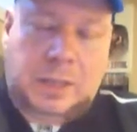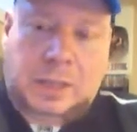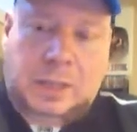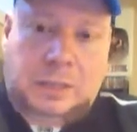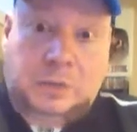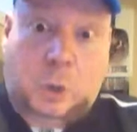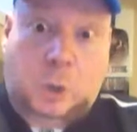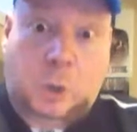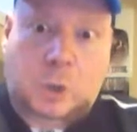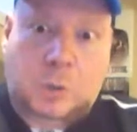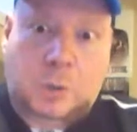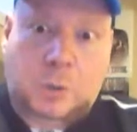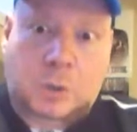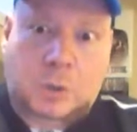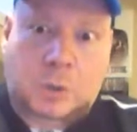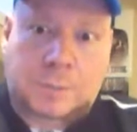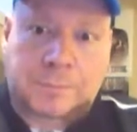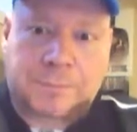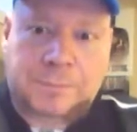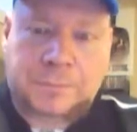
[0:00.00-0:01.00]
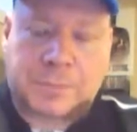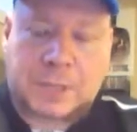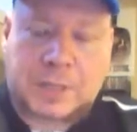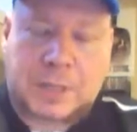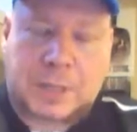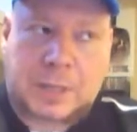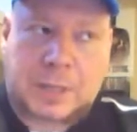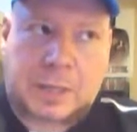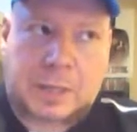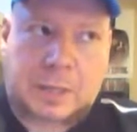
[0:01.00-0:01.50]
It's horrible.
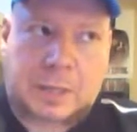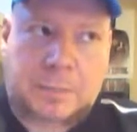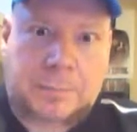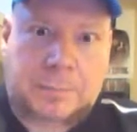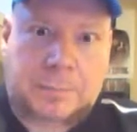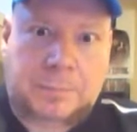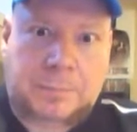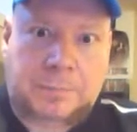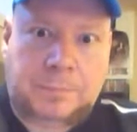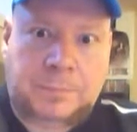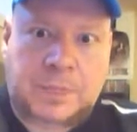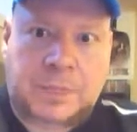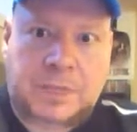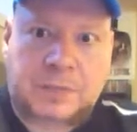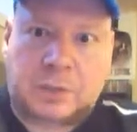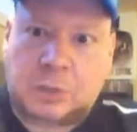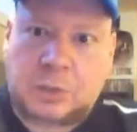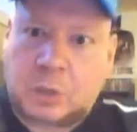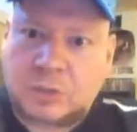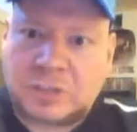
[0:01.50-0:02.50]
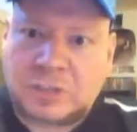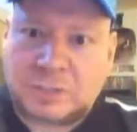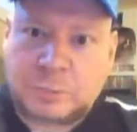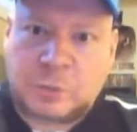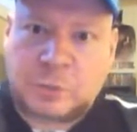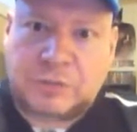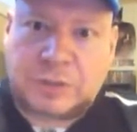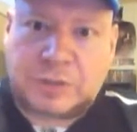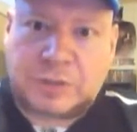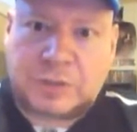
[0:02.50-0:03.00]
And the closest
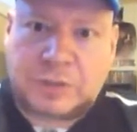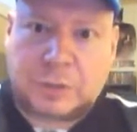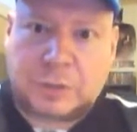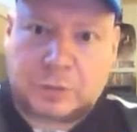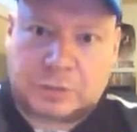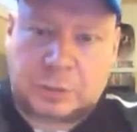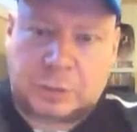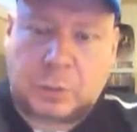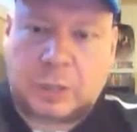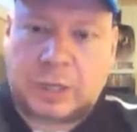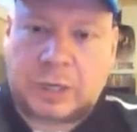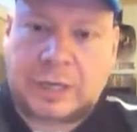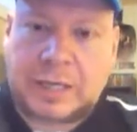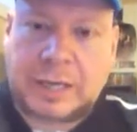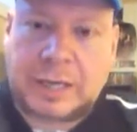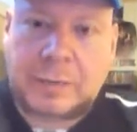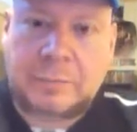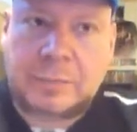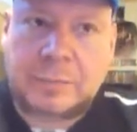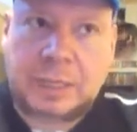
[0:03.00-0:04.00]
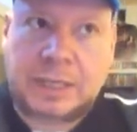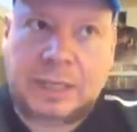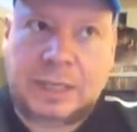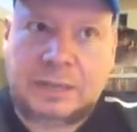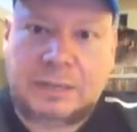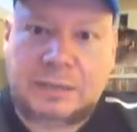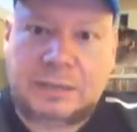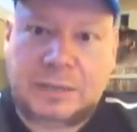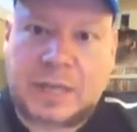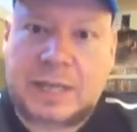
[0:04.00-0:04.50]
movie theater to where I am
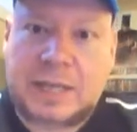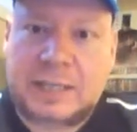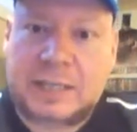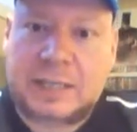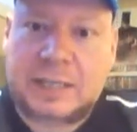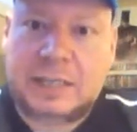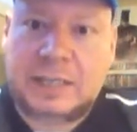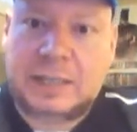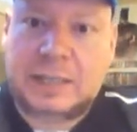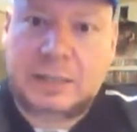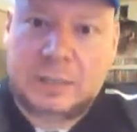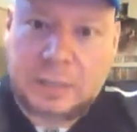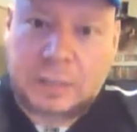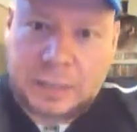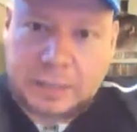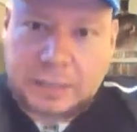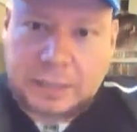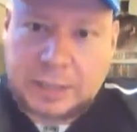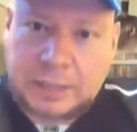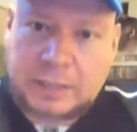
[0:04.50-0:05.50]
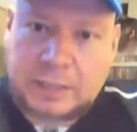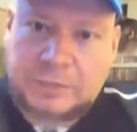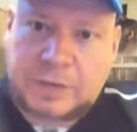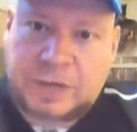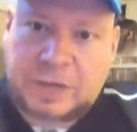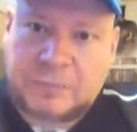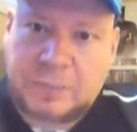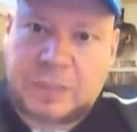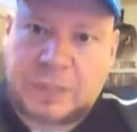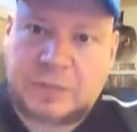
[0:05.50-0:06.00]
is 90 and
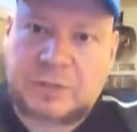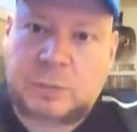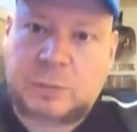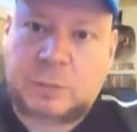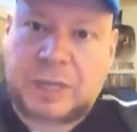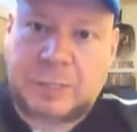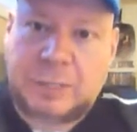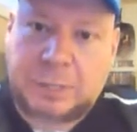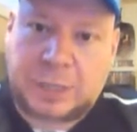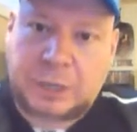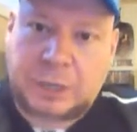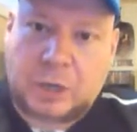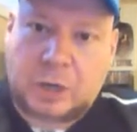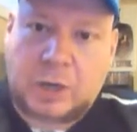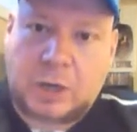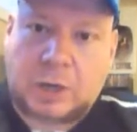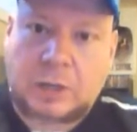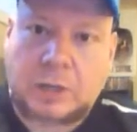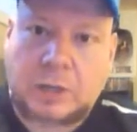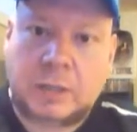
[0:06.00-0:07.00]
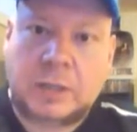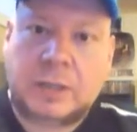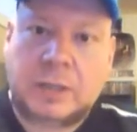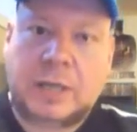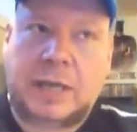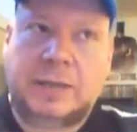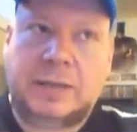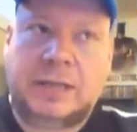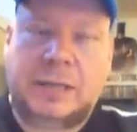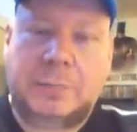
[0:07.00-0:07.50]
95 minutes away by car.
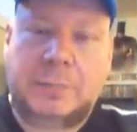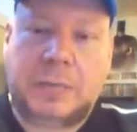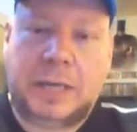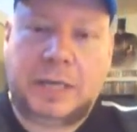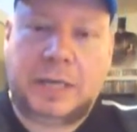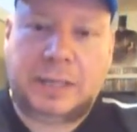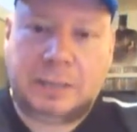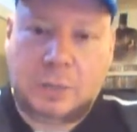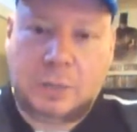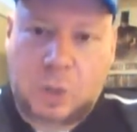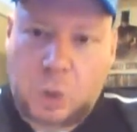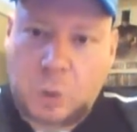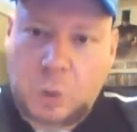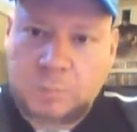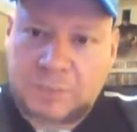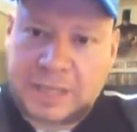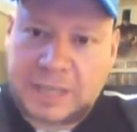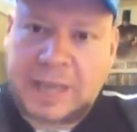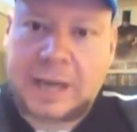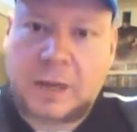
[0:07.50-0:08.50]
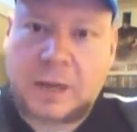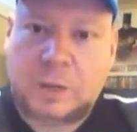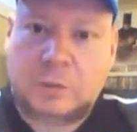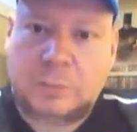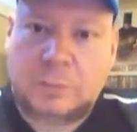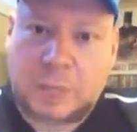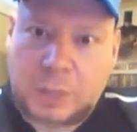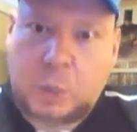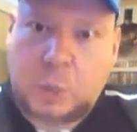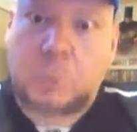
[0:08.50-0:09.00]
And then my hometown,
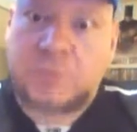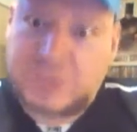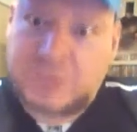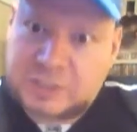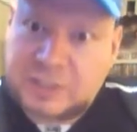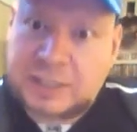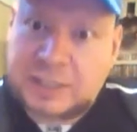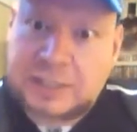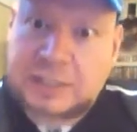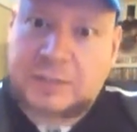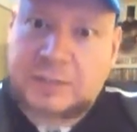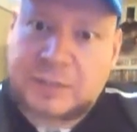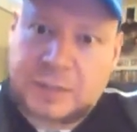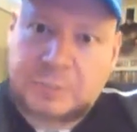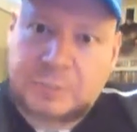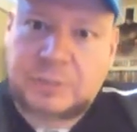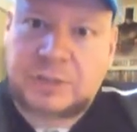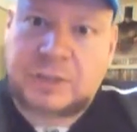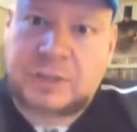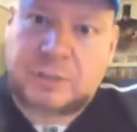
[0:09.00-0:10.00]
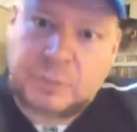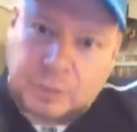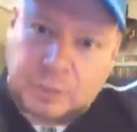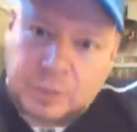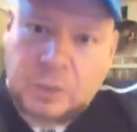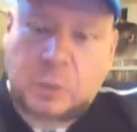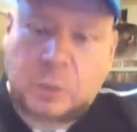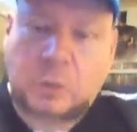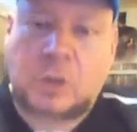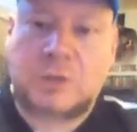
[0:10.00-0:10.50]
my home city of Edmonton,
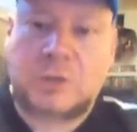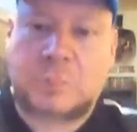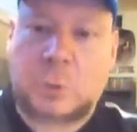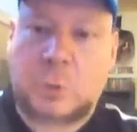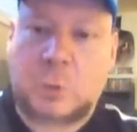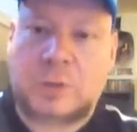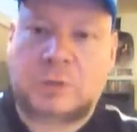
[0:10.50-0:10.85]
where I was born